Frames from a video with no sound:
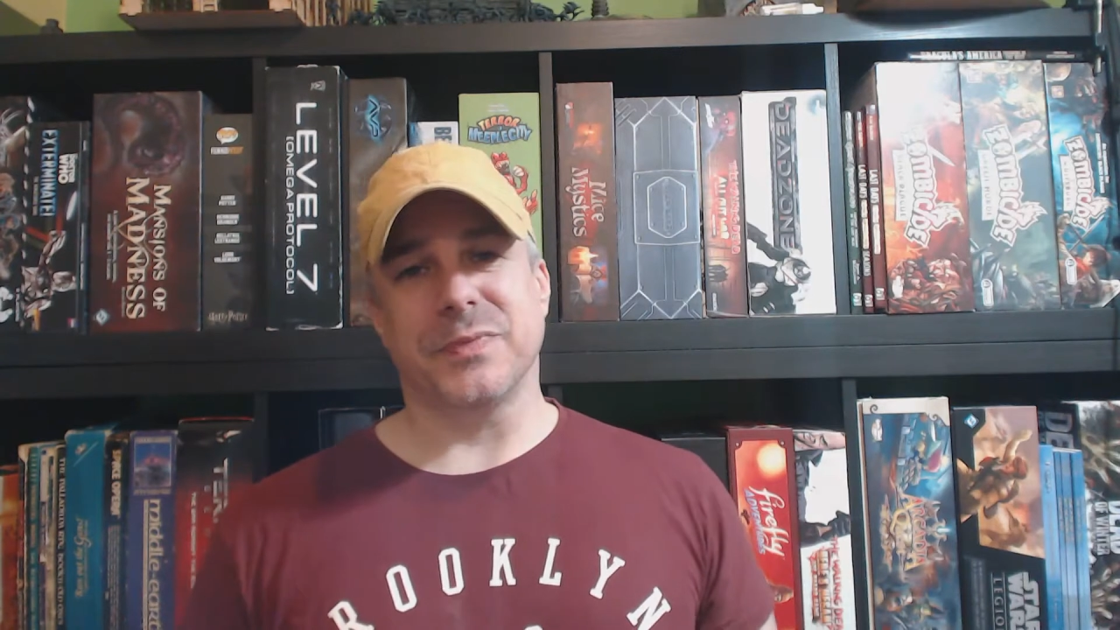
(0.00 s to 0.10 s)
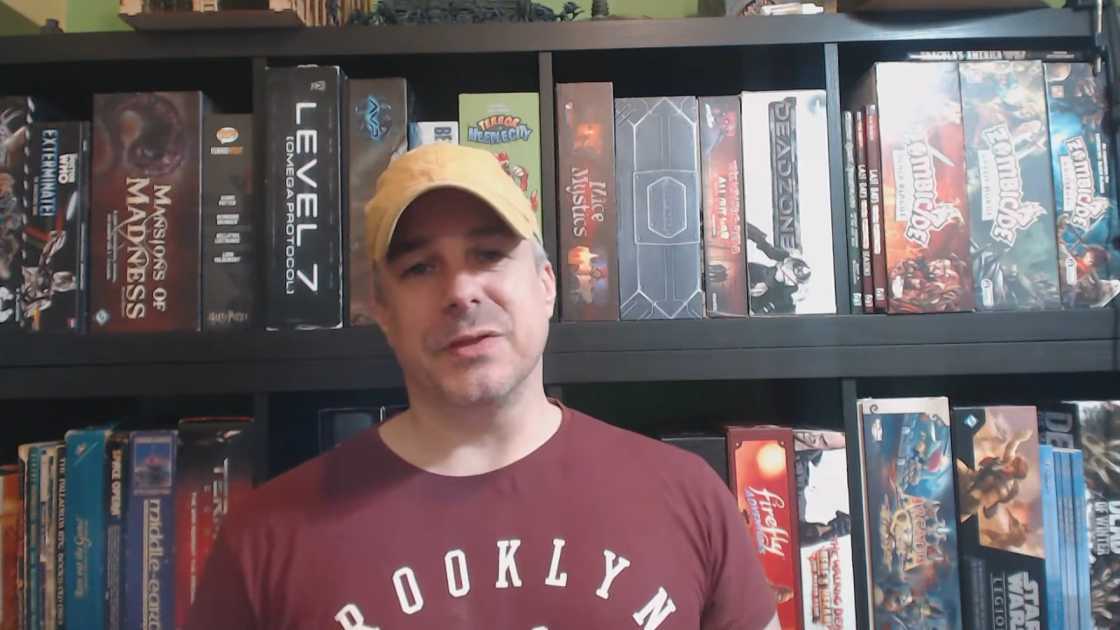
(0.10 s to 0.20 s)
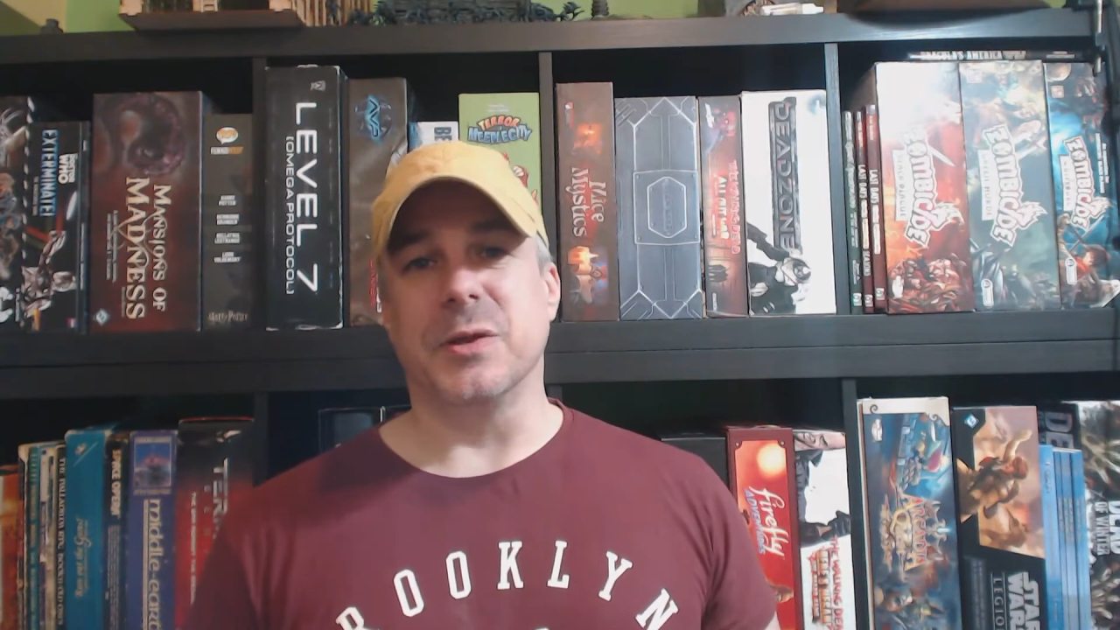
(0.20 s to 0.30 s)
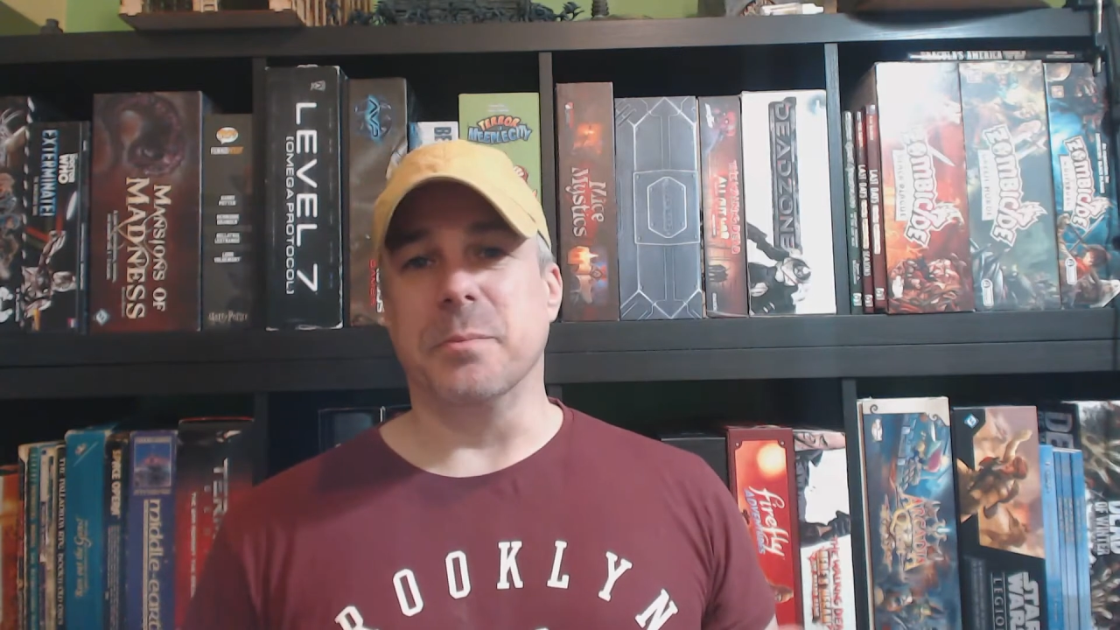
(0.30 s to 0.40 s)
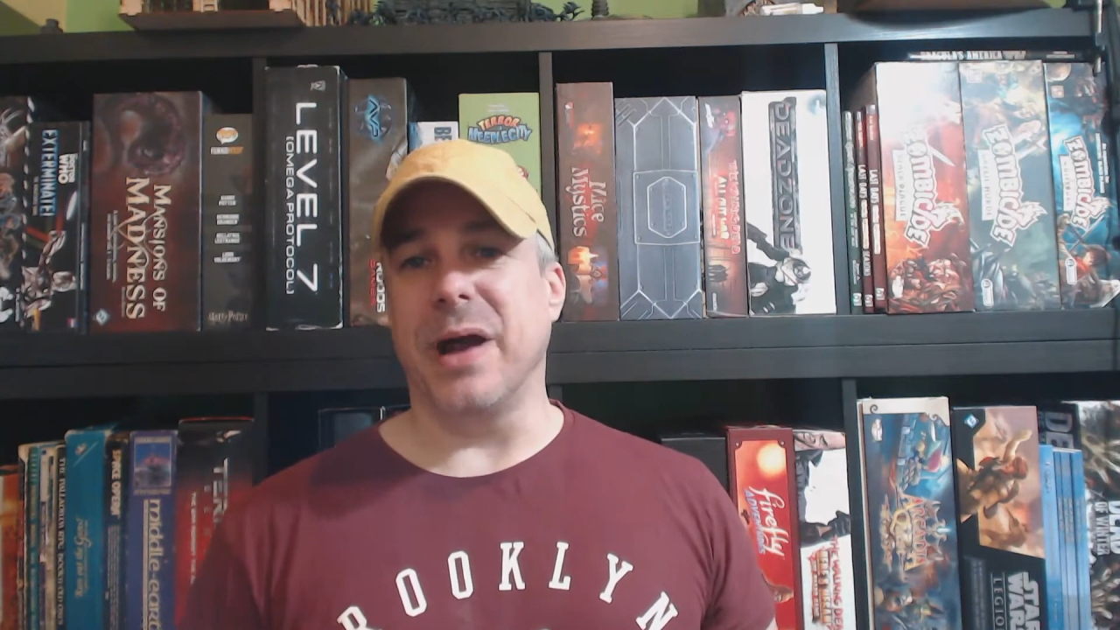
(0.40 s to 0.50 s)

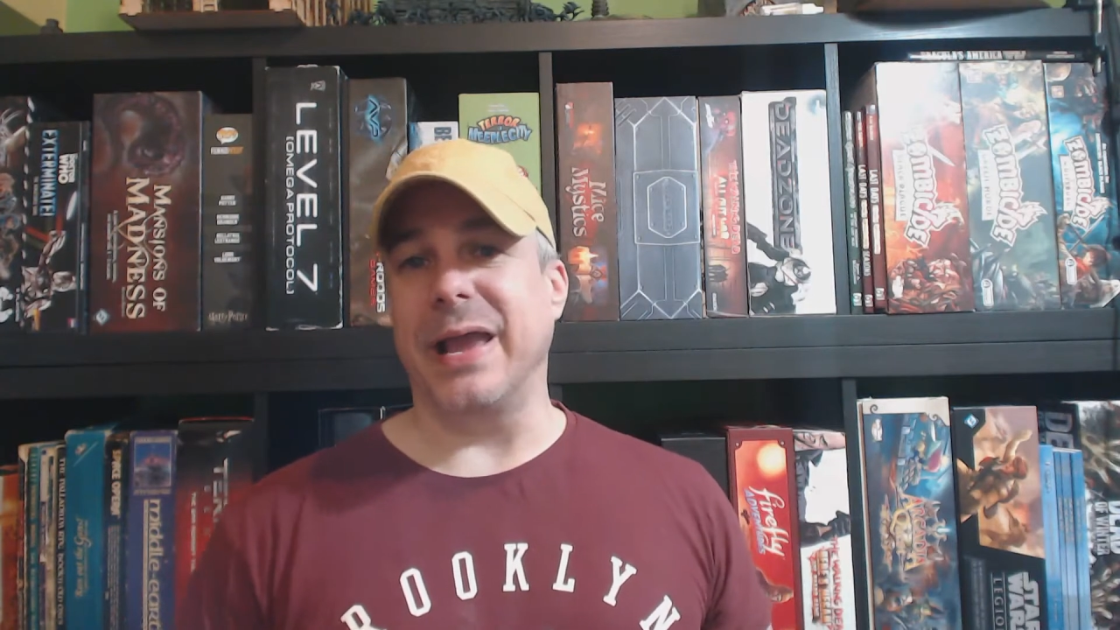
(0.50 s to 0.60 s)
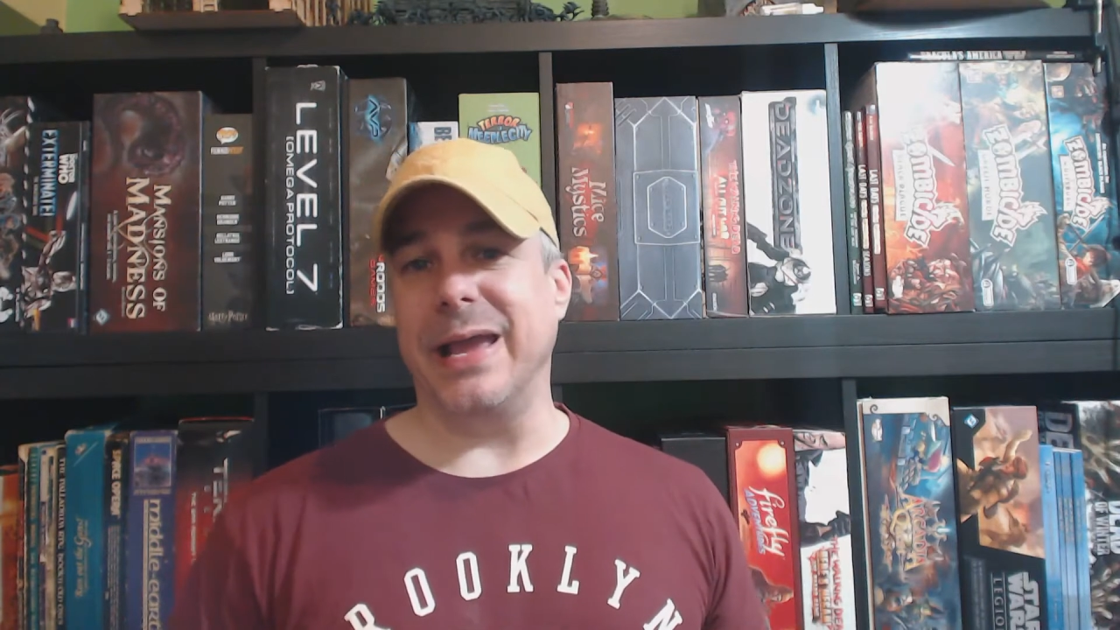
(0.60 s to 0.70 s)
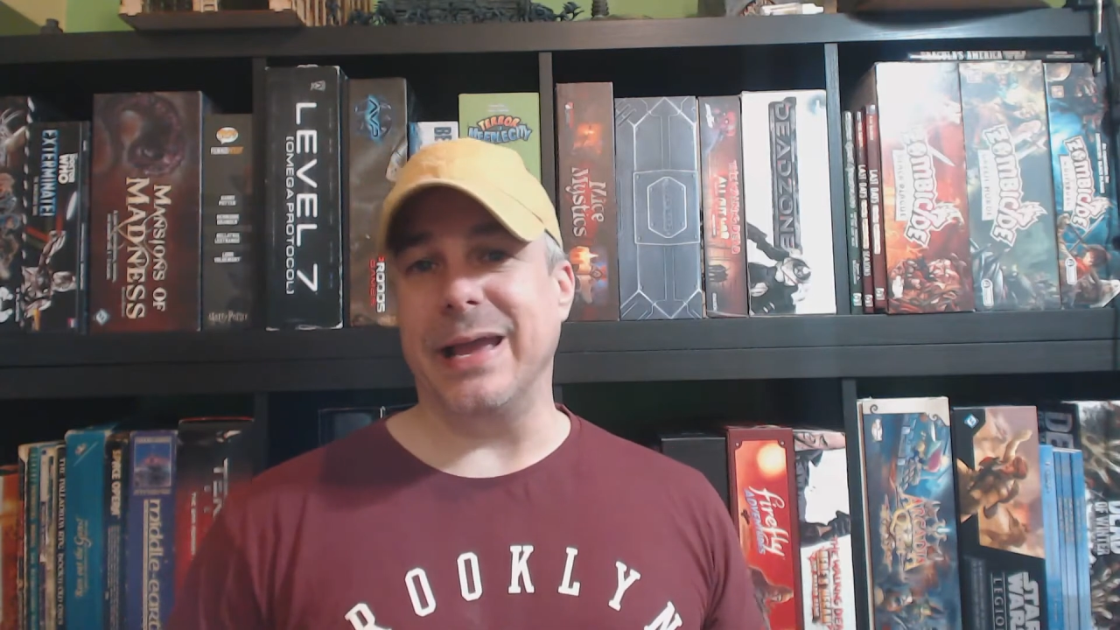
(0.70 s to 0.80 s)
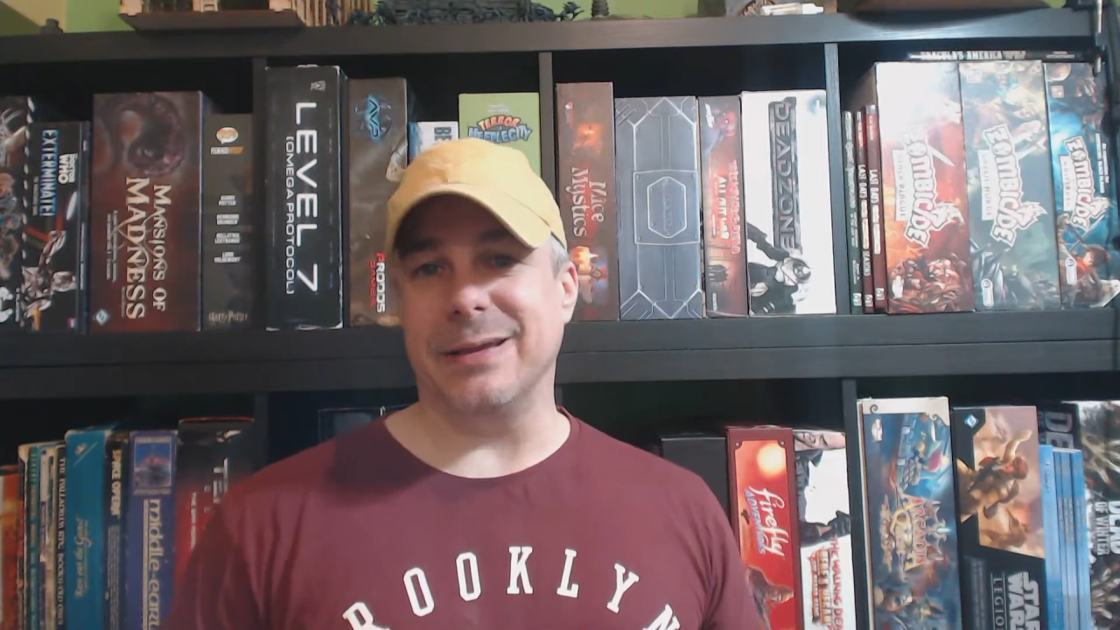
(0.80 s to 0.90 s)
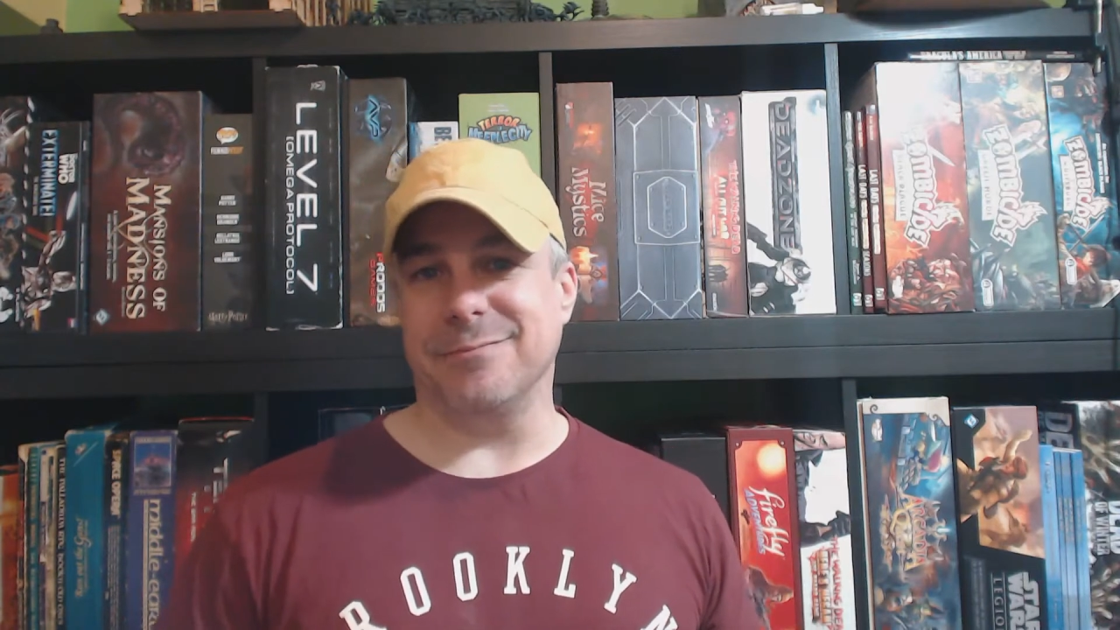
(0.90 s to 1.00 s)
you can buy
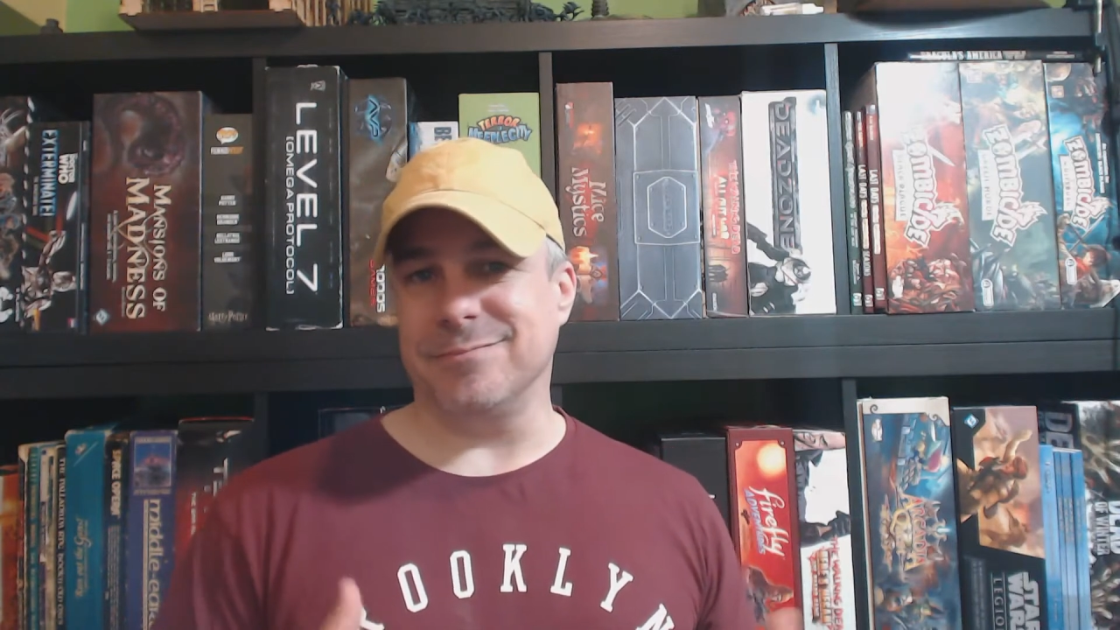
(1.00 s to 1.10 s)
it